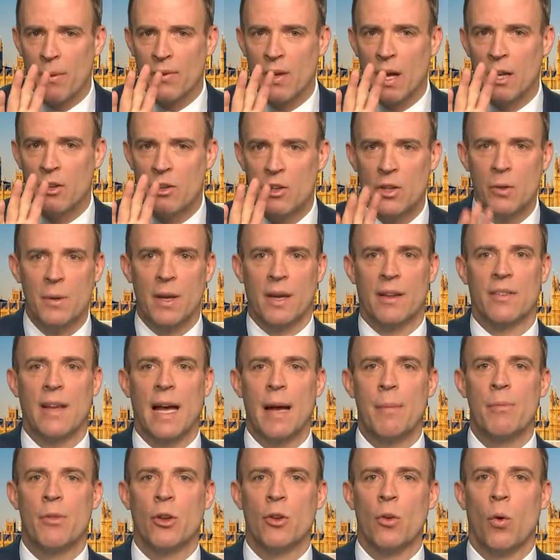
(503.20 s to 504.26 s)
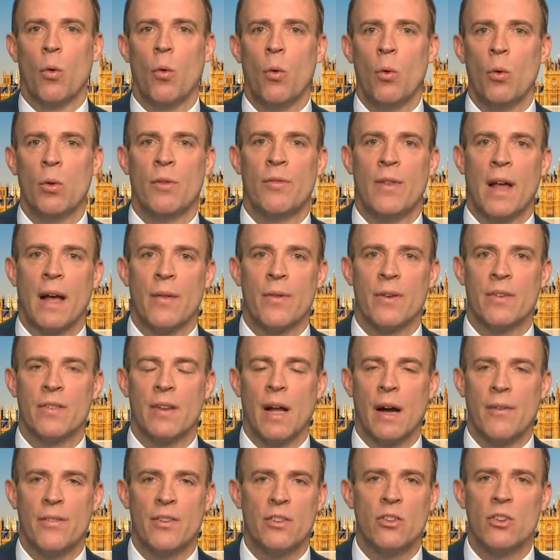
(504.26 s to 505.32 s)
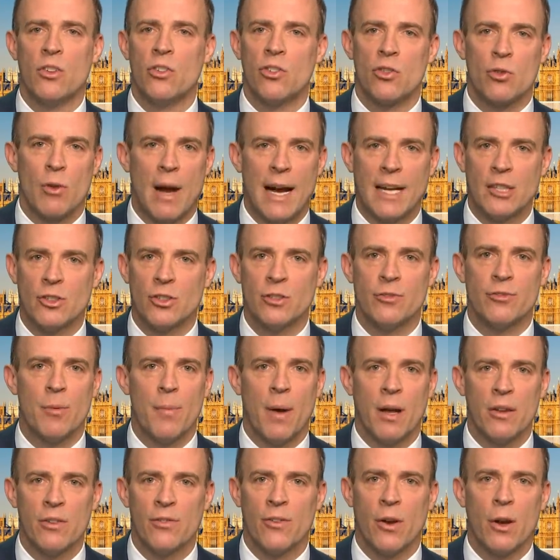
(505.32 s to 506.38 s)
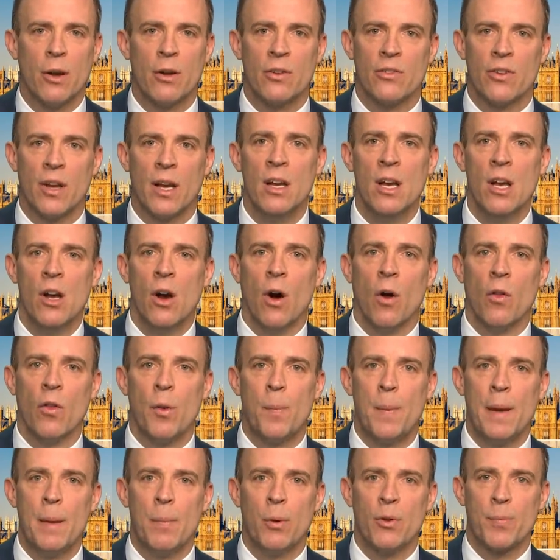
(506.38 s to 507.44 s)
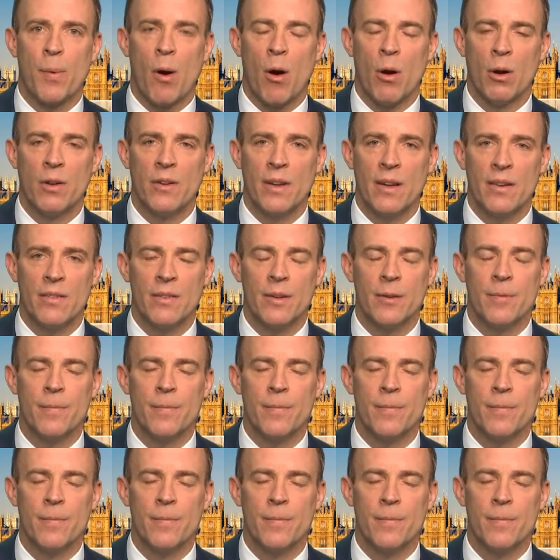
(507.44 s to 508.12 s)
way. I do accept that all of the other stuff is a distraction from us focusing on the people's priorities